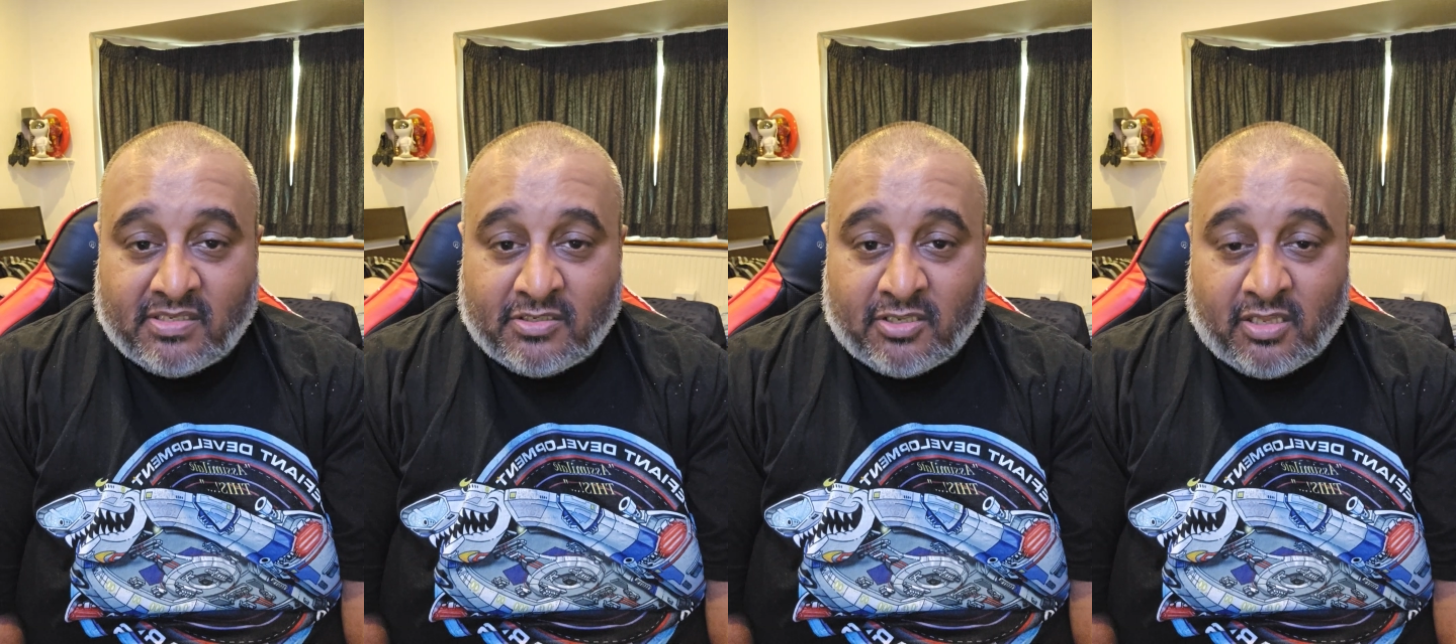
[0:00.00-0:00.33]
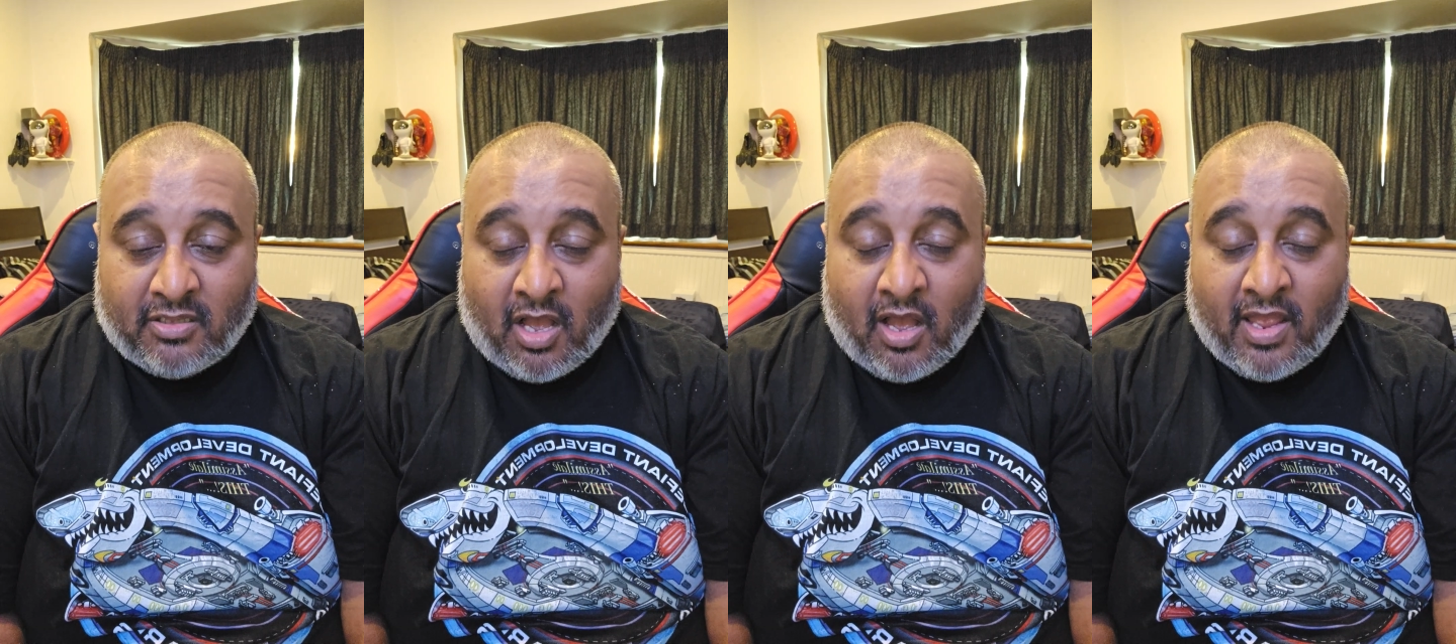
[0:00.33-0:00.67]
he's going
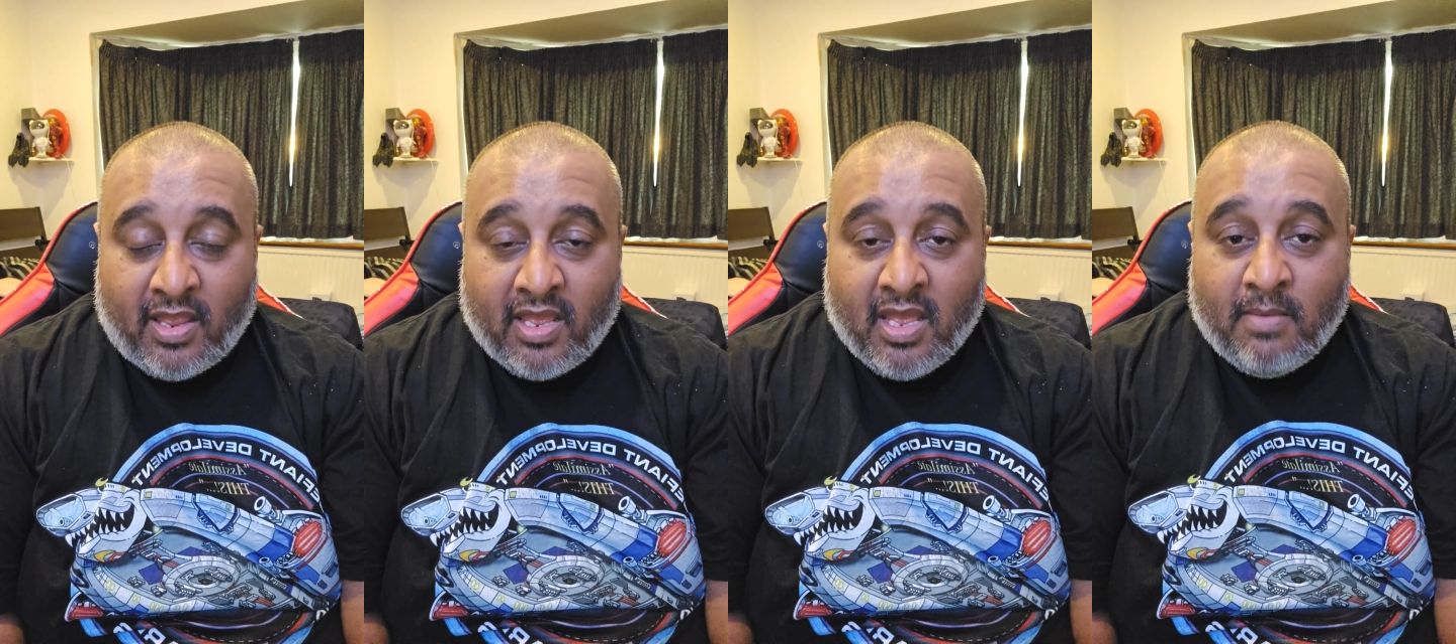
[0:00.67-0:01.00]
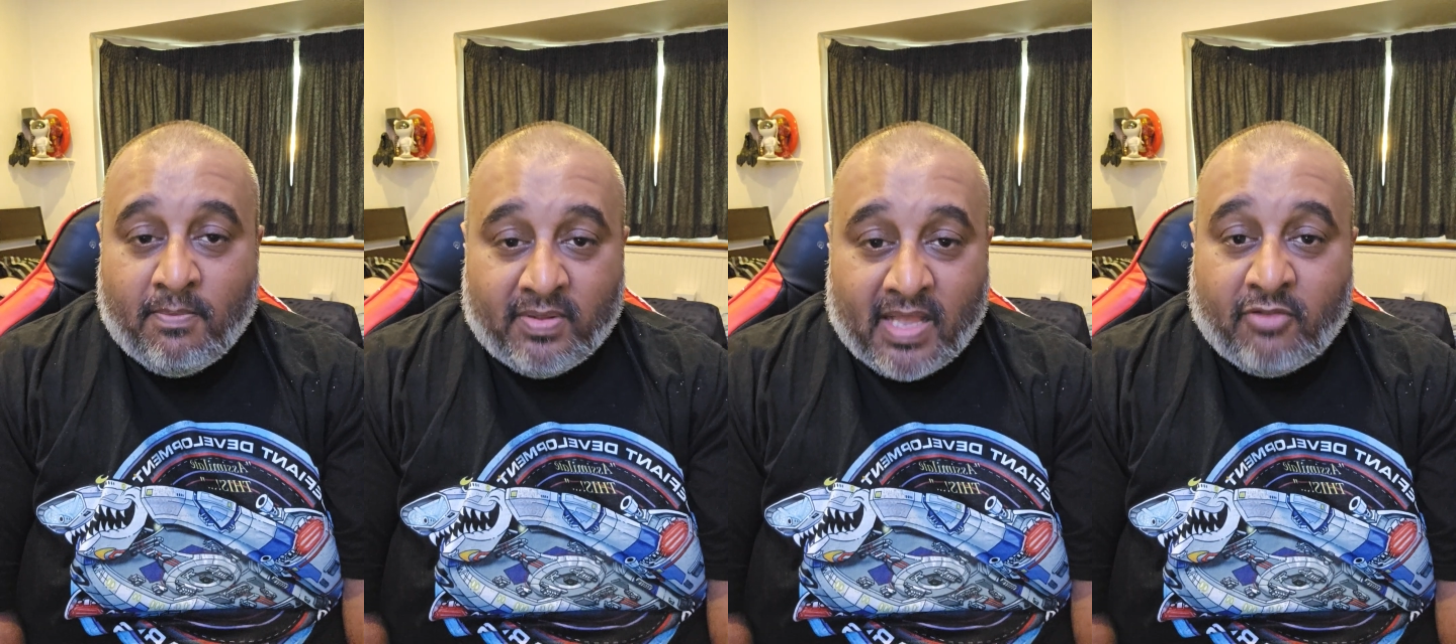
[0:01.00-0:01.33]
to die,
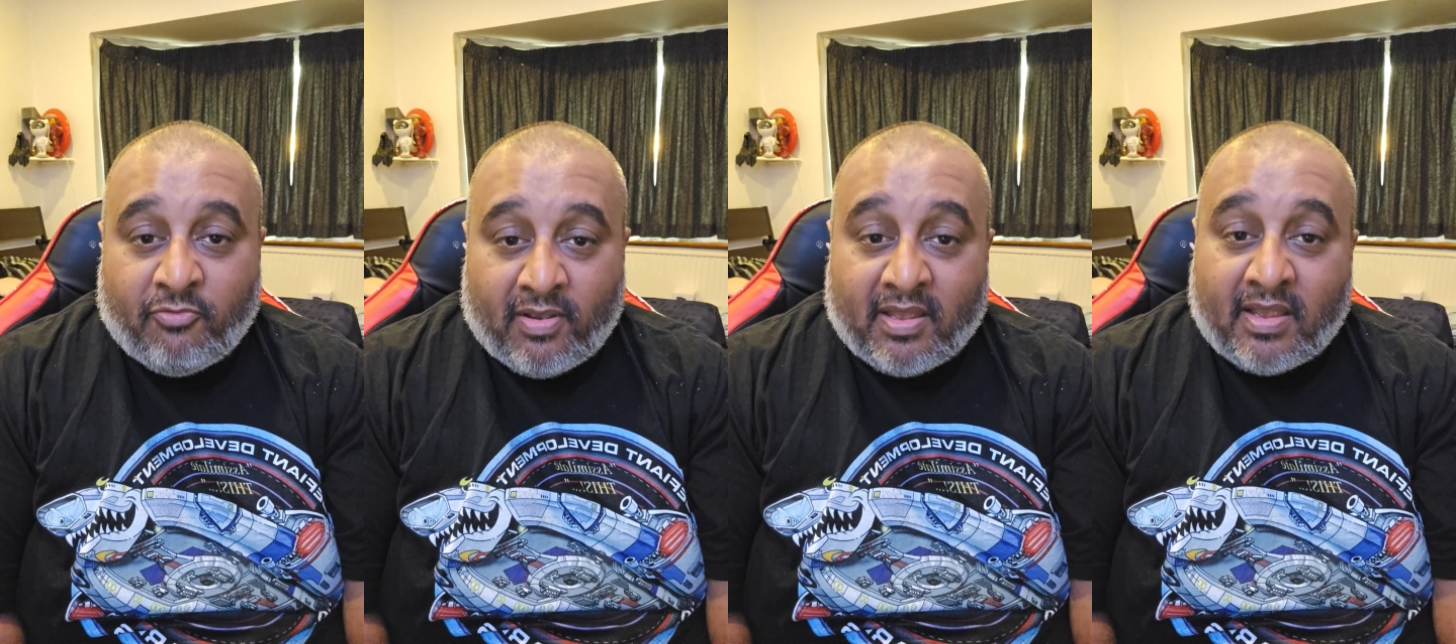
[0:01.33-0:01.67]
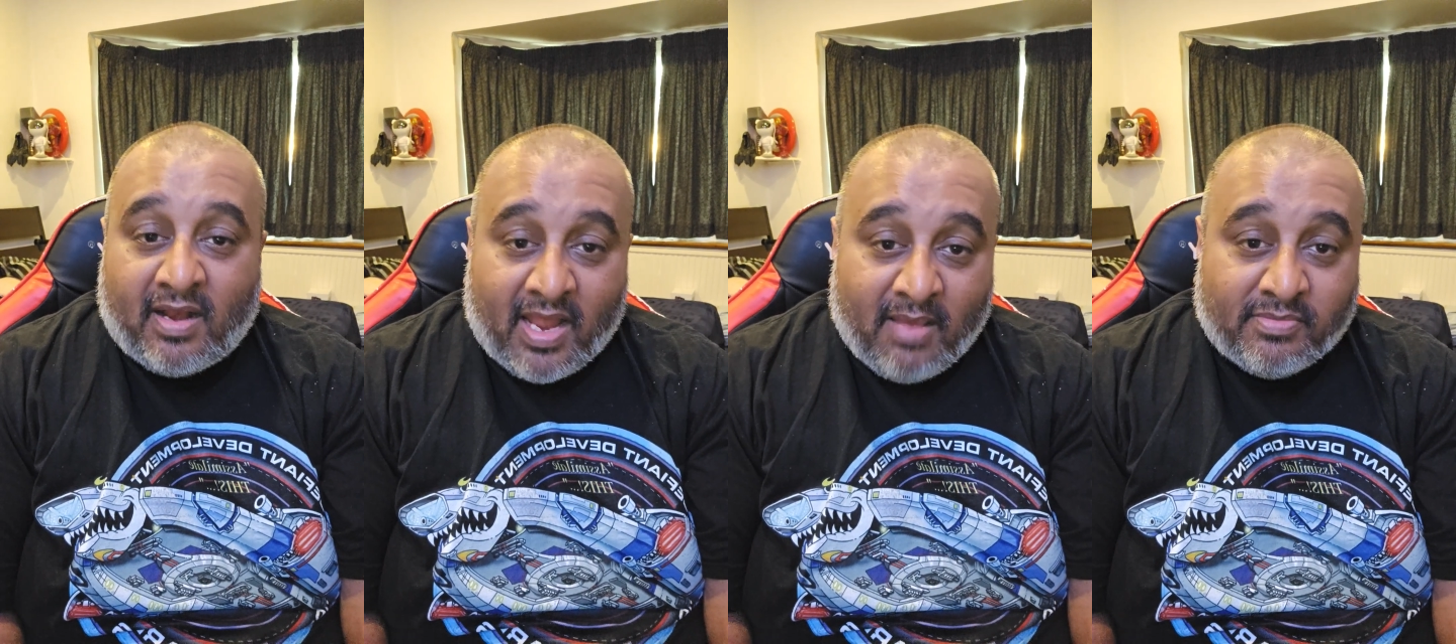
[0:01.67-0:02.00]
but that dragon
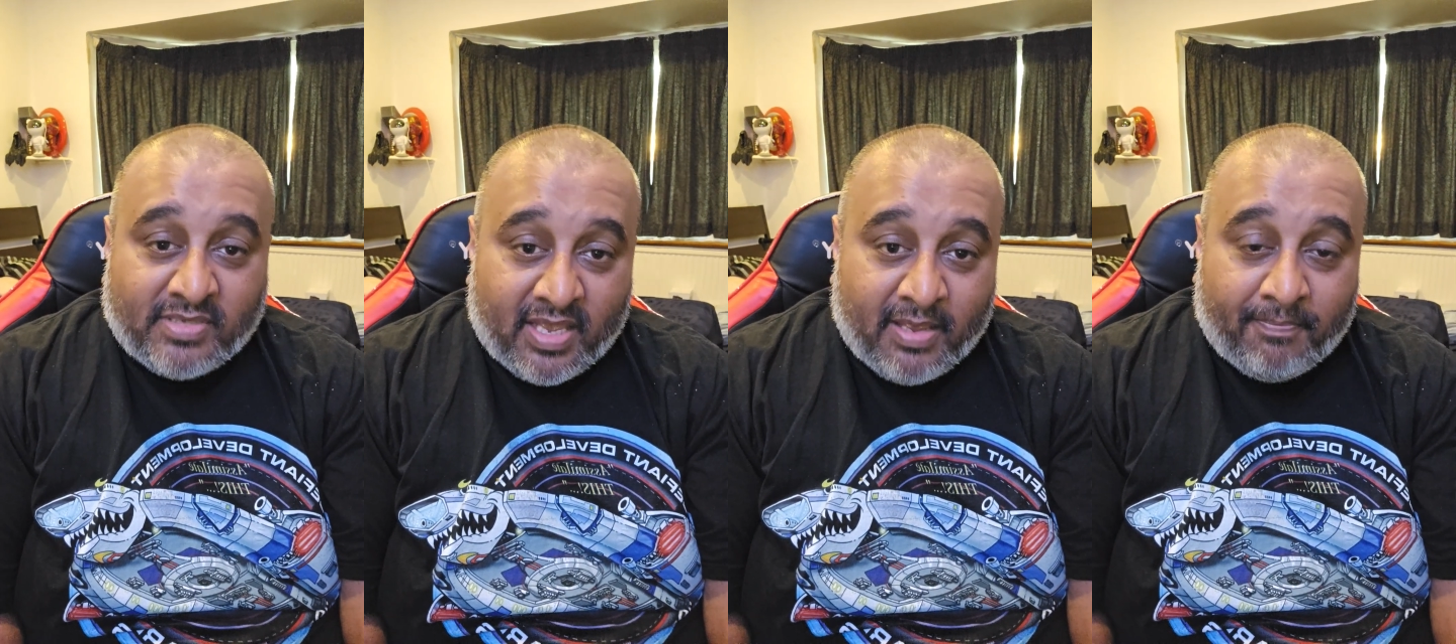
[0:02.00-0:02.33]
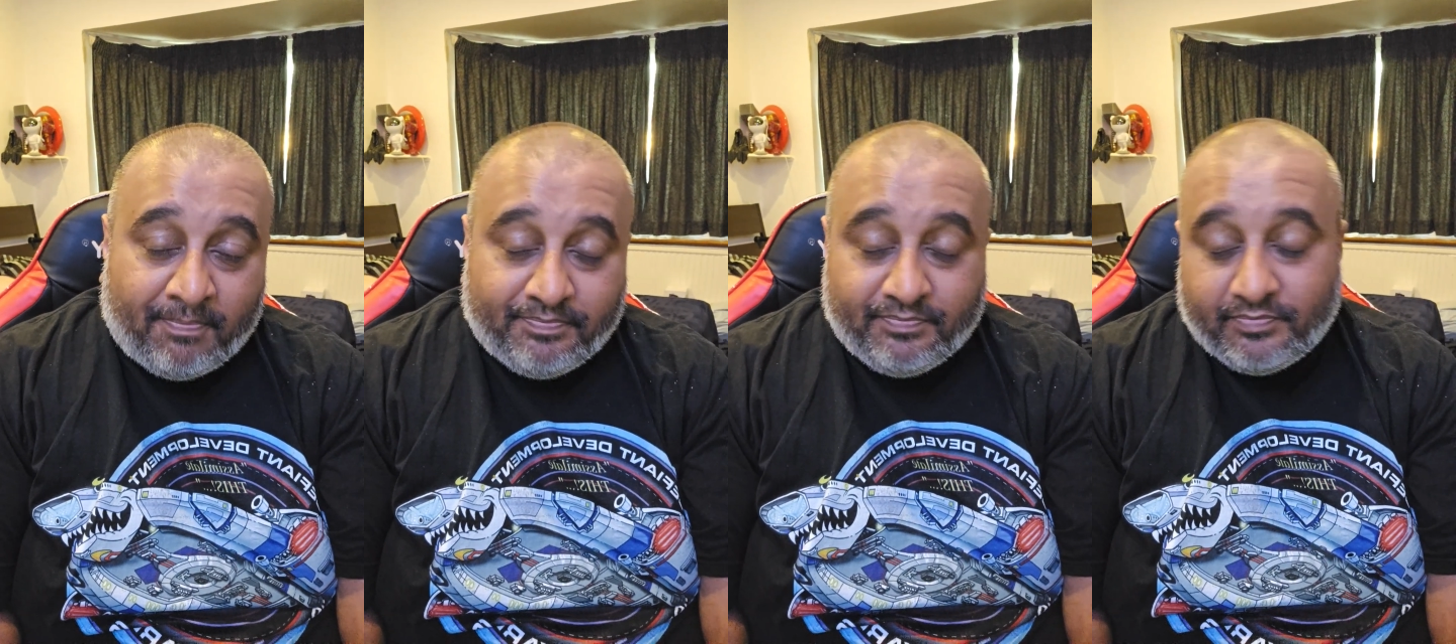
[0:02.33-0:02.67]
claims
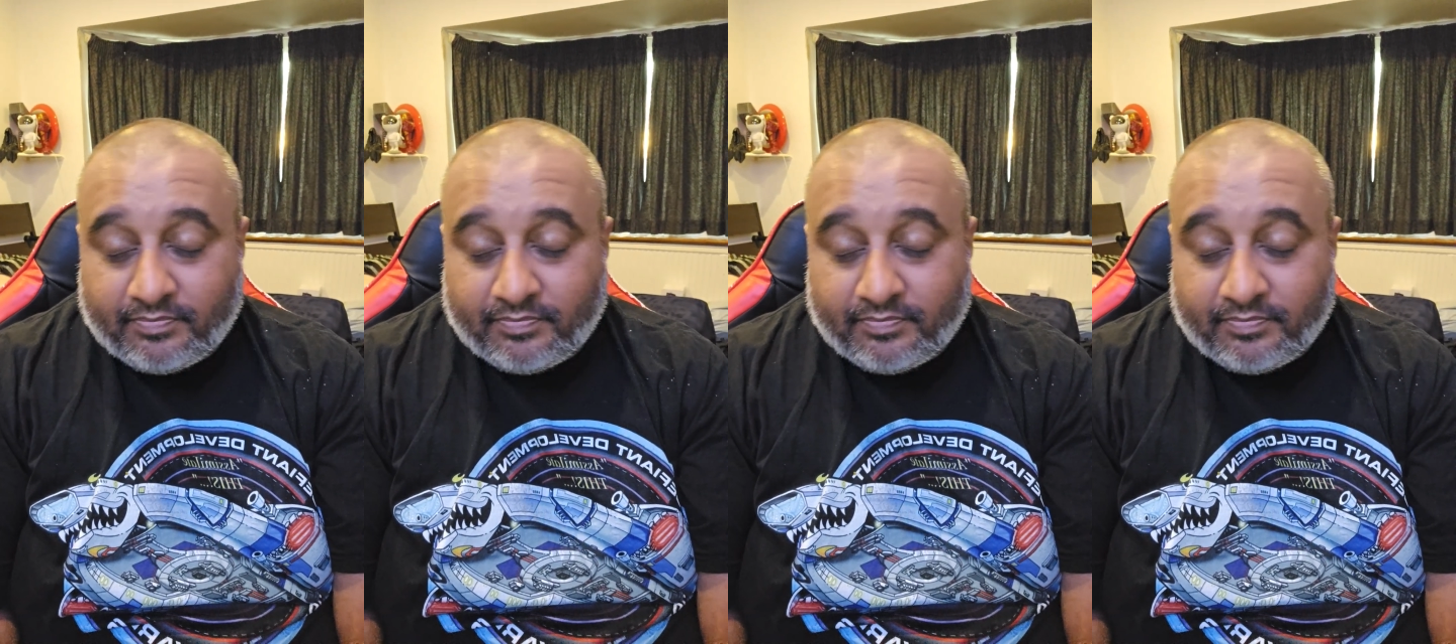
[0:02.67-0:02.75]
him.